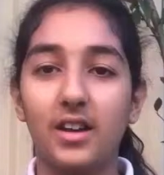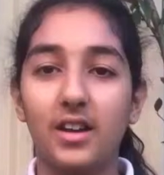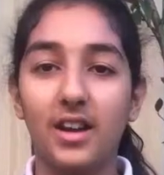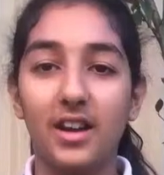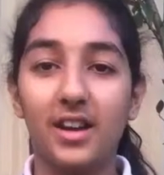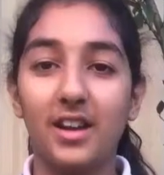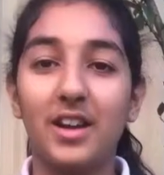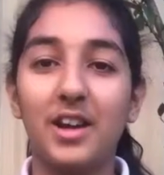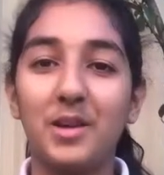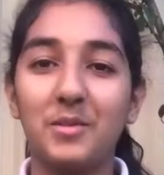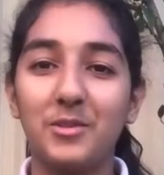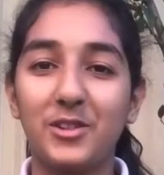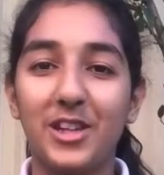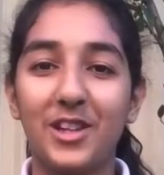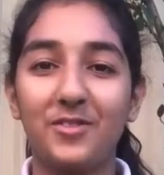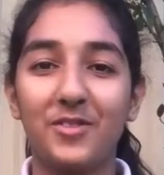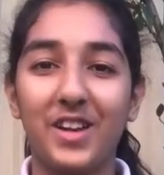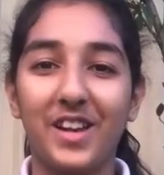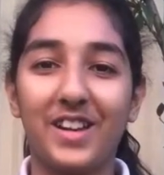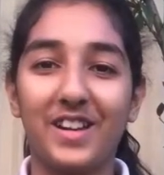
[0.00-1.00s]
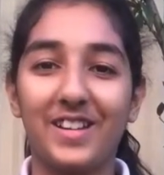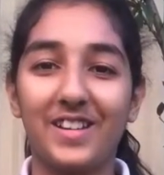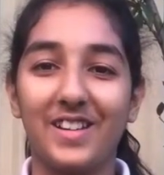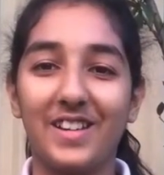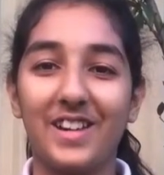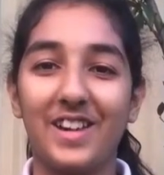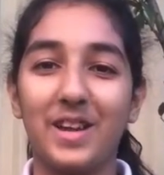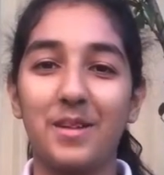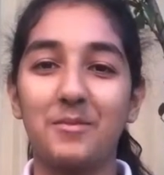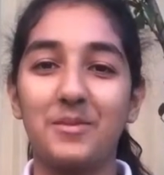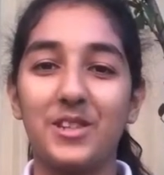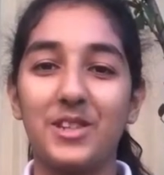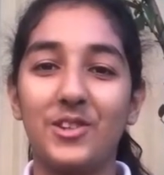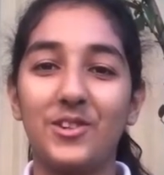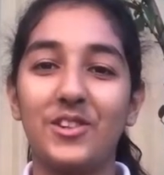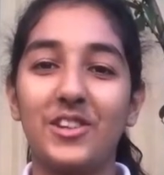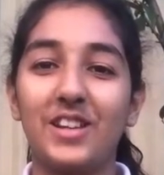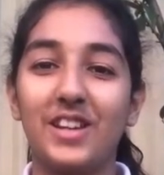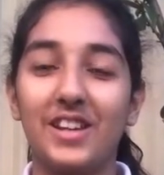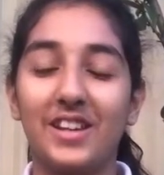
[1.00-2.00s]
Hi, I'm Shalvika, and I am a
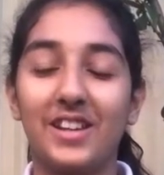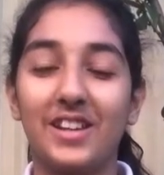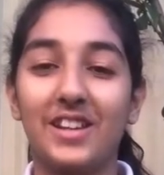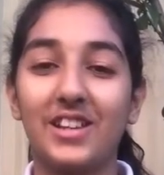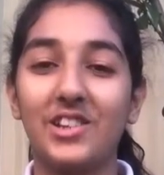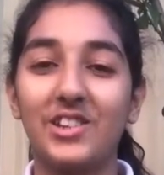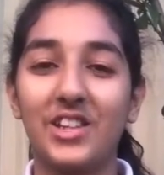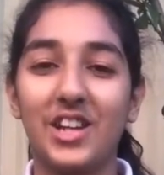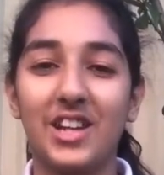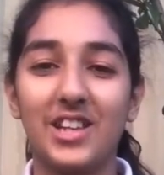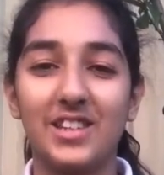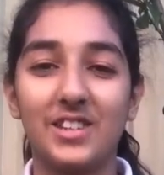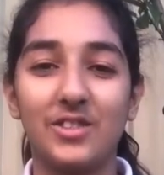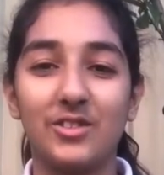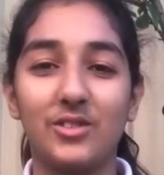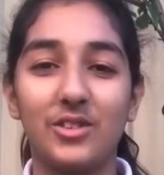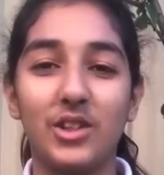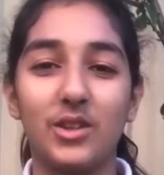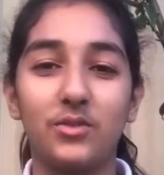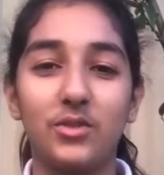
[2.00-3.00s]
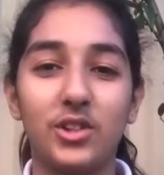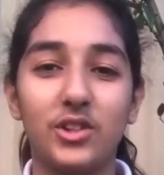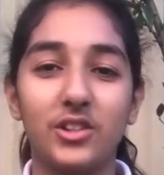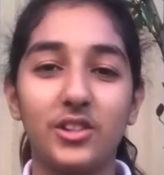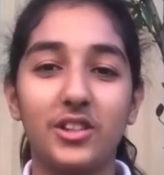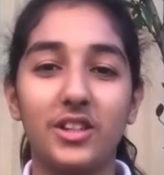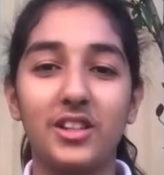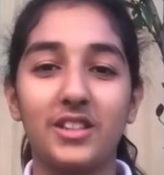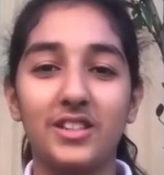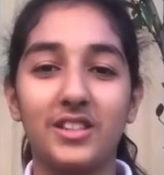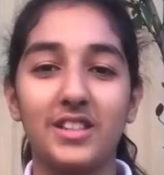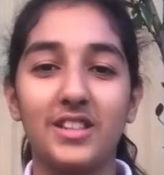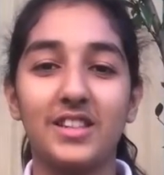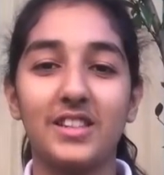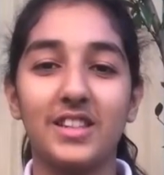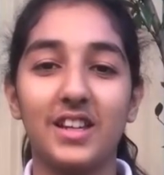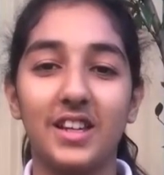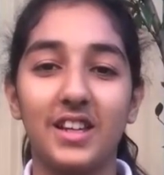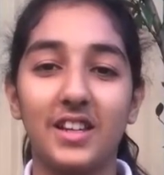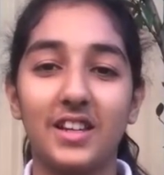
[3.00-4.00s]
student at Dulwich High School of Visual Arts and
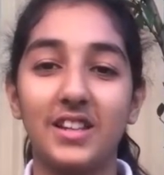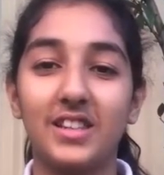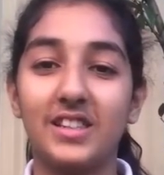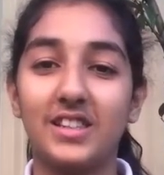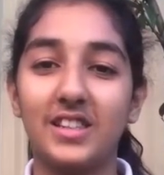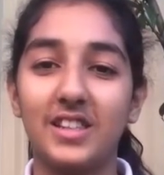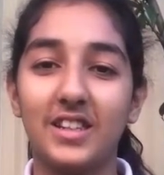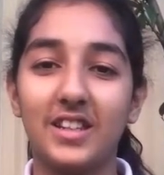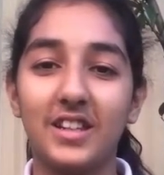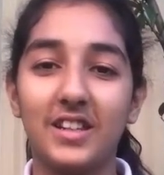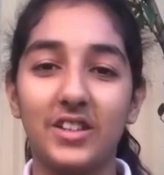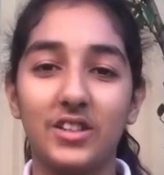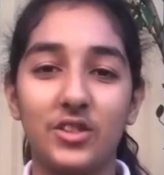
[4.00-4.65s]
Design in Sydney,